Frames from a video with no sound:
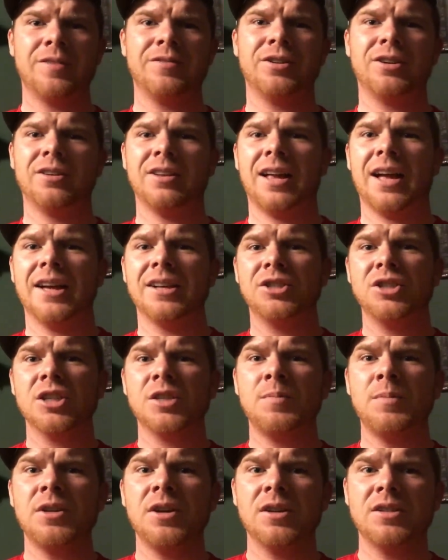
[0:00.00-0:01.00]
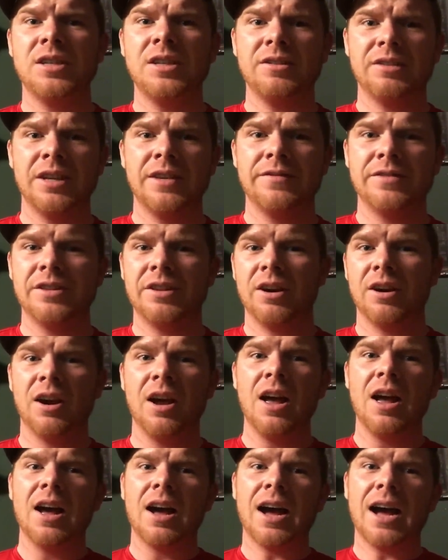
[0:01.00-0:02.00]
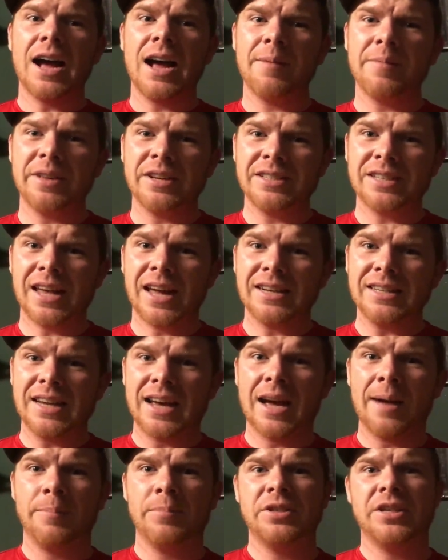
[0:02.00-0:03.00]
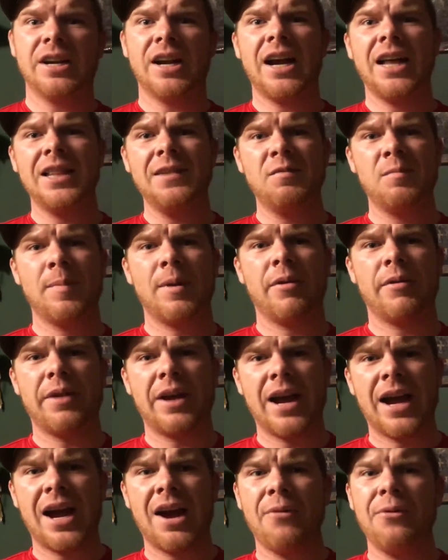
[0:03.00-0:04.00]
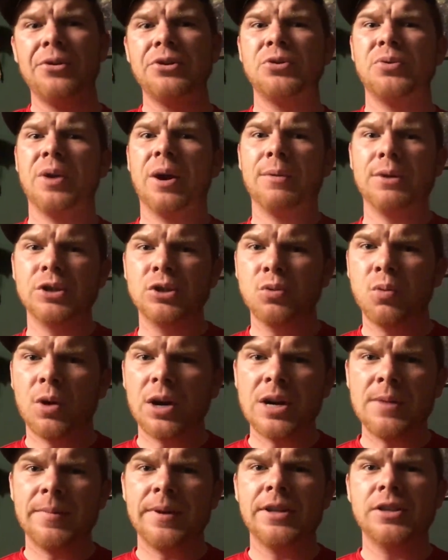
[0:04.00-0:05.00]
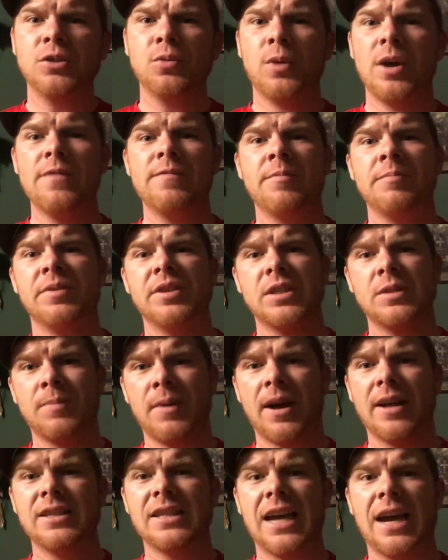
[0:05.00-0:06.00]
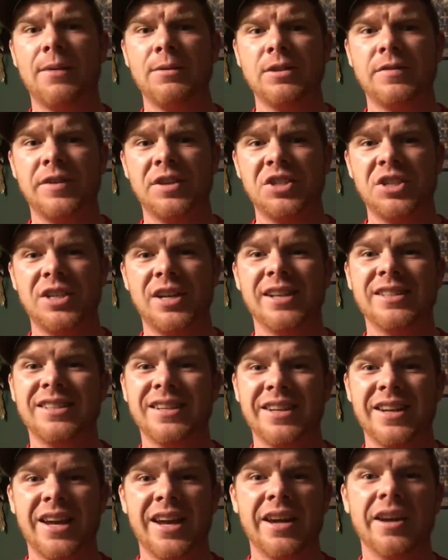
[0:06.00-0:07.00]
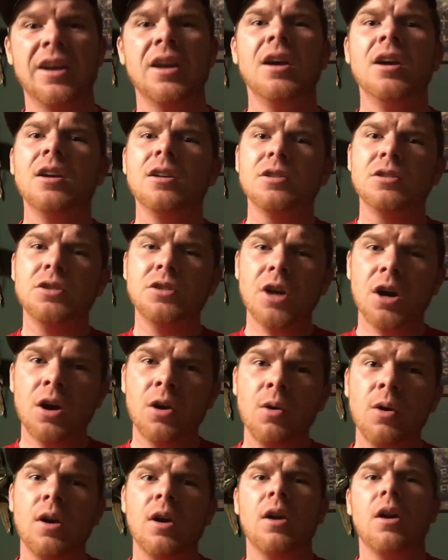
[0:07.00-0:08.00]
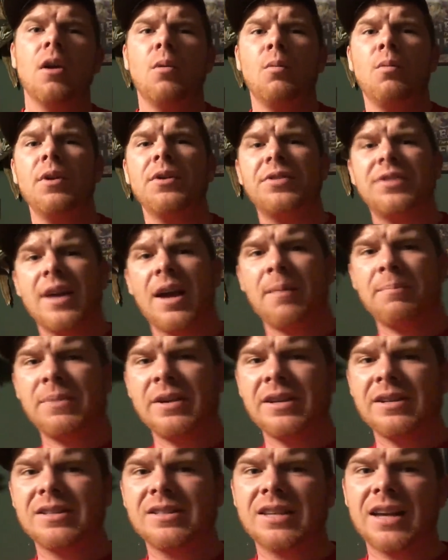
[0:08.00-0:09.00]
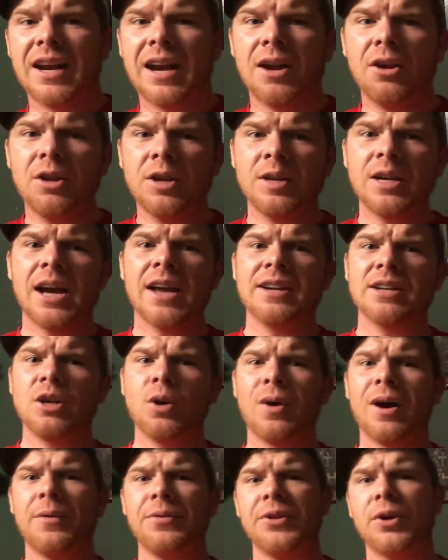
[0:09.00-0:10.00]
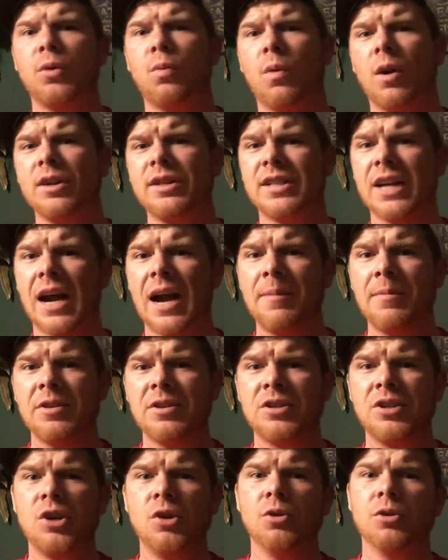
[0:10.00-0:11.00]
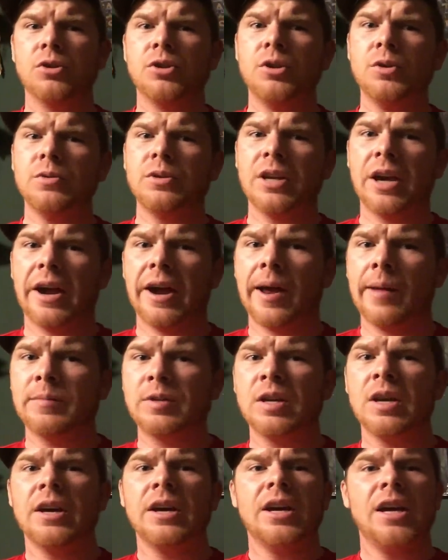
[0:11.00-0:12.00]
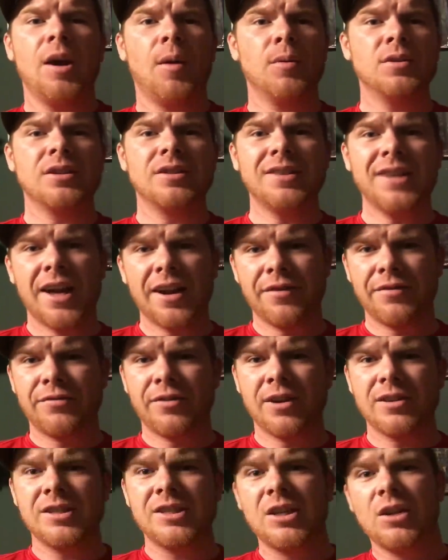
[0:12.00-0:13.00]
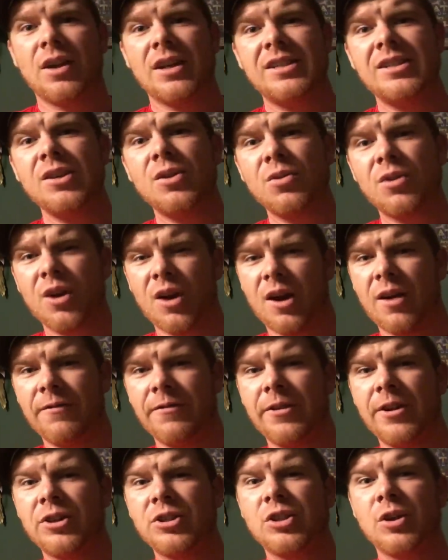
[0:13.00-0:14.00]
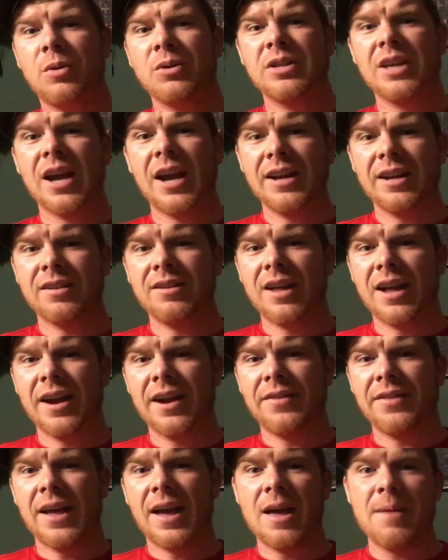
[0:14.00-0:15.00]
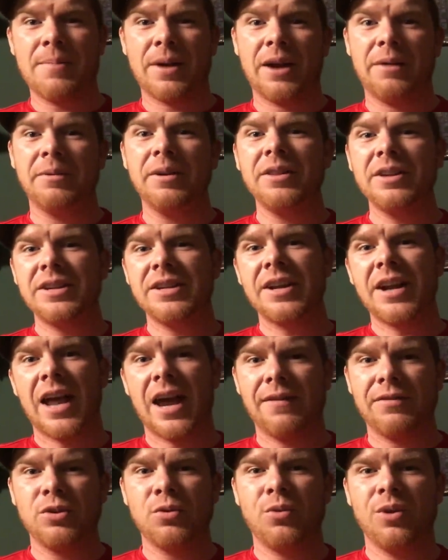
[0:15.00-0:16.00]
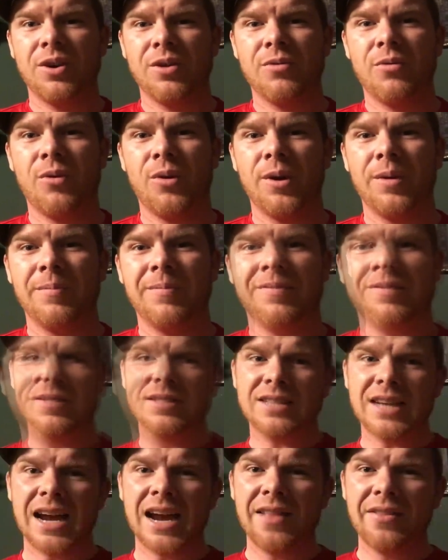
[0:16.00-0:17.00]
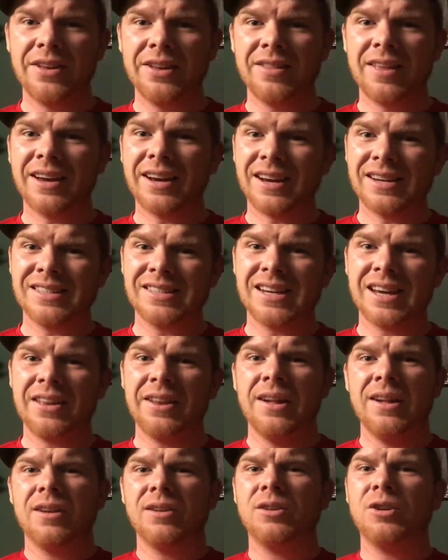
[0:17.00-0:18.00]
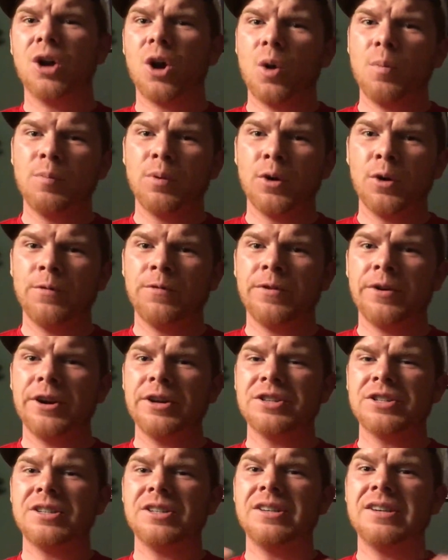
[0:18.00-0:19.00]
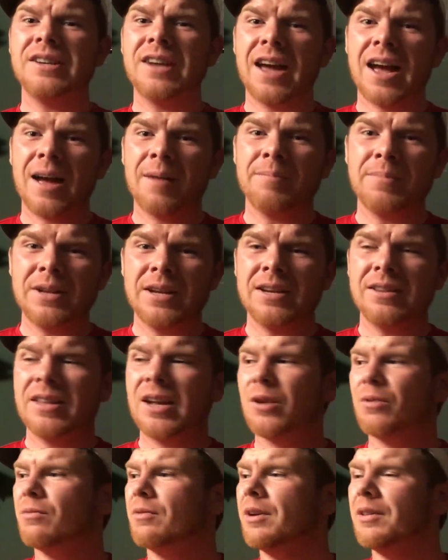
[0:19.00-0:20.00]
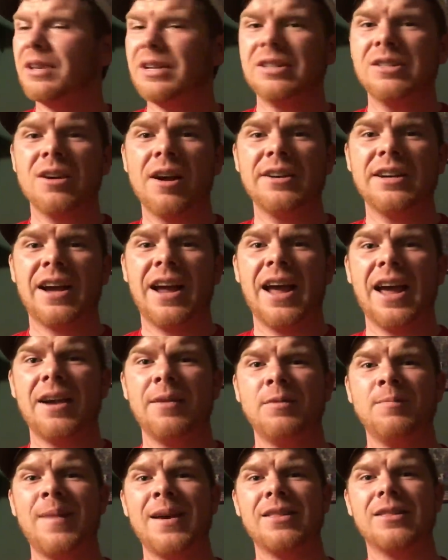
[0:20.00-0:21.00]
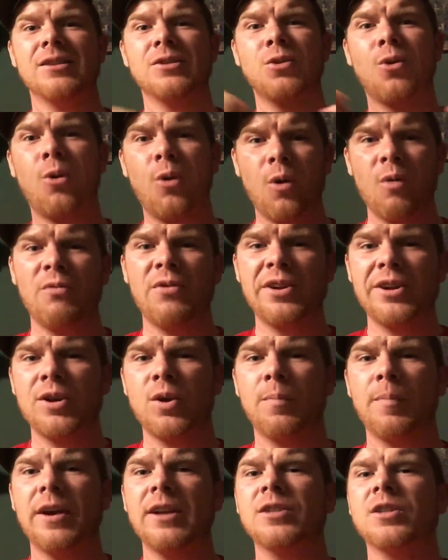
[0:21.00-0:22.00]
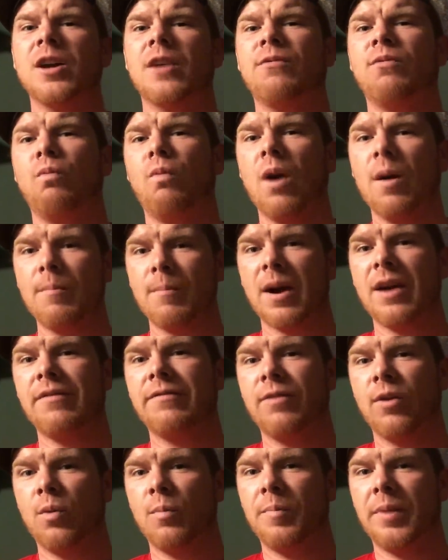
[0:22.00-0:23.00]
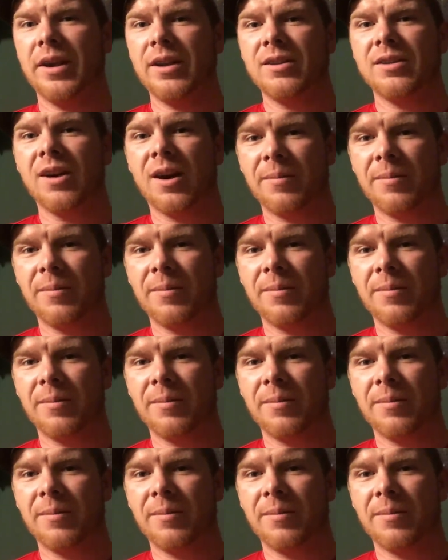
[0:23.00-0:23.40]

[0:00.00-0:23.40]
River a lot just because he lives there. I am the exact opposite. I live about an hour to an hour 20 minutes away from the spots I was fishing at today. So, with that being said, I only got to go out there one time this year or two times. It was a lot of fun still. I still caught fish, so I was kind of glad on that, but I really did have to work for him. Sadly, like I said, GoPro footage not being there really sucked. I had to make this whole video based off what my phone picked